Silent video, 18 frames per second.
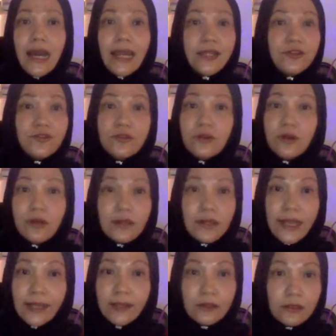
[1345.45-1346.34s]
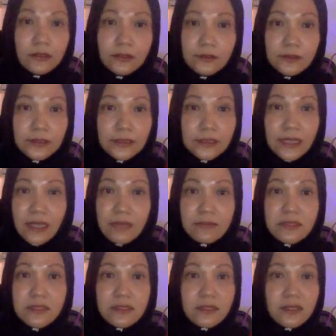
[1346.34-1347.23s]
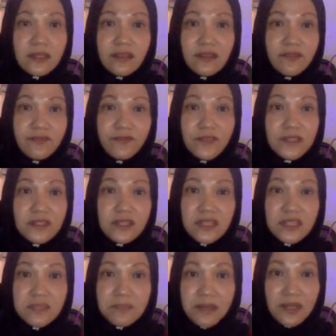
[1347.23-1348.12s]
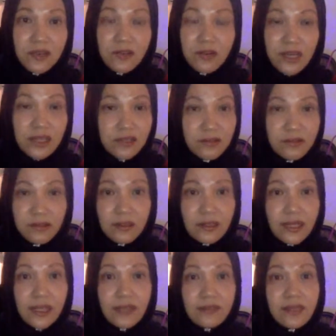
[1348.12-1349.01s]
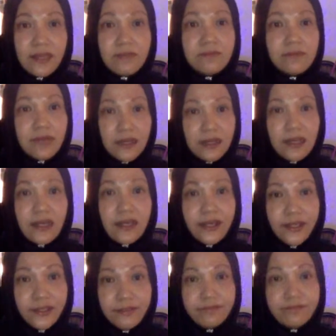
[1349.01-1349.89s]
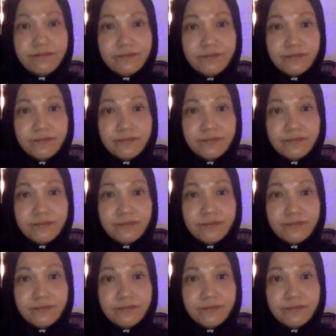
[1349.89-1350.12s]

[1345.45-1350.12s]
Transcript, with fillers: I do not like all the chemistry, physics, bio. I do not like them, but I,